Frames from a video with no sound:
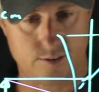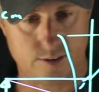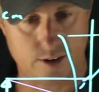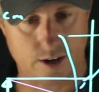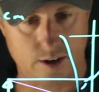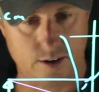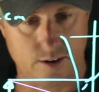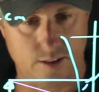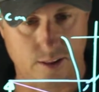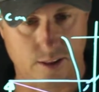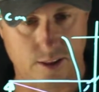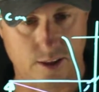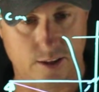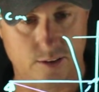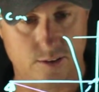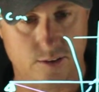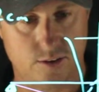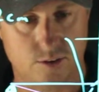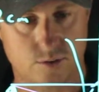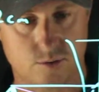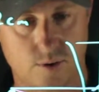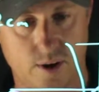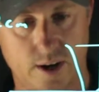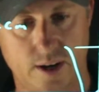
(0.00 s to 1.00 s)
center of the lens
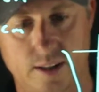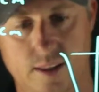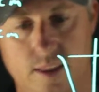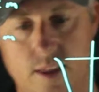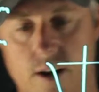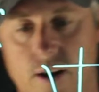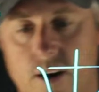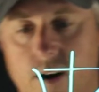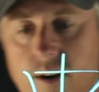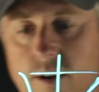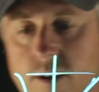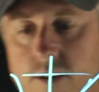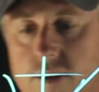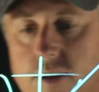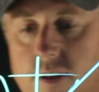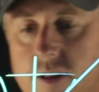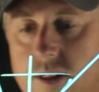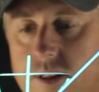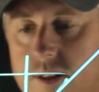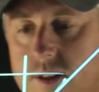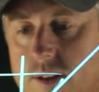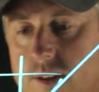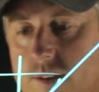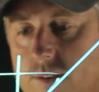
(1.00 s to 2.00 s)
is right there.
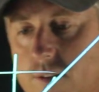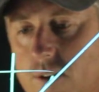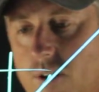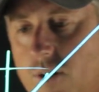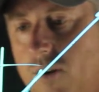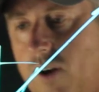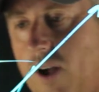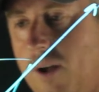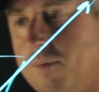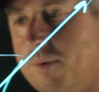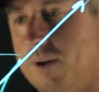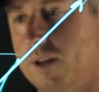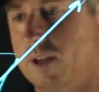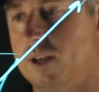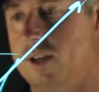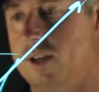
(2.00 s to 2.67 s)
So I'm going to